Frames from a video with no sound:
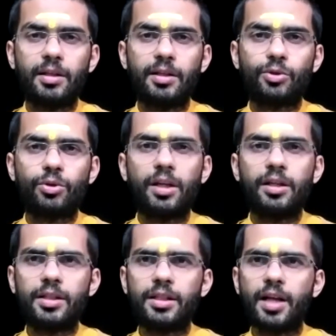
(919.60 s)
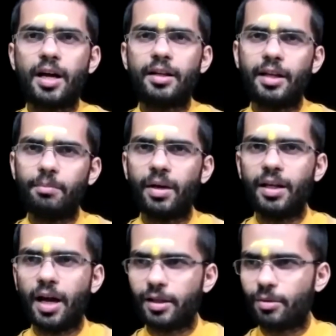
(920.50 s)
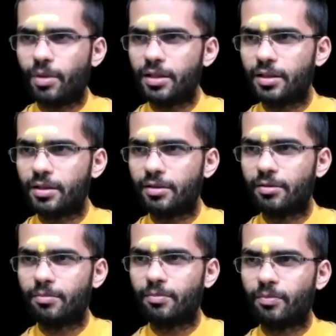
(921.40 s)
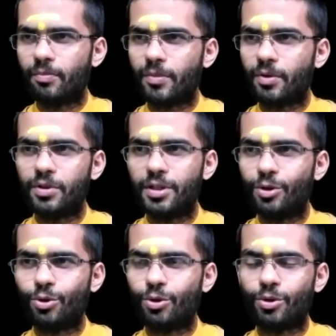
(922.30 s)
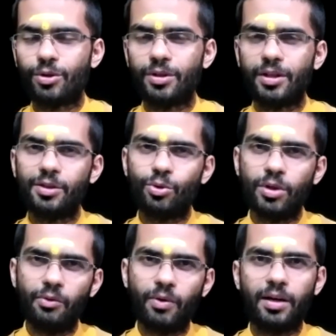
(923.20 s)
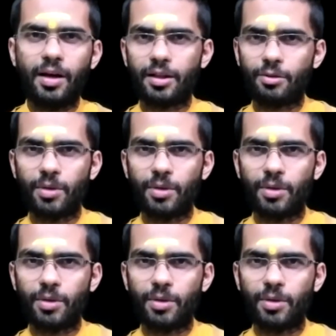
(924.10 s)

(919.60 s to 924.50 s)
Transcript: So then he says, are there many Atmas? We say, no. There is only one Atma.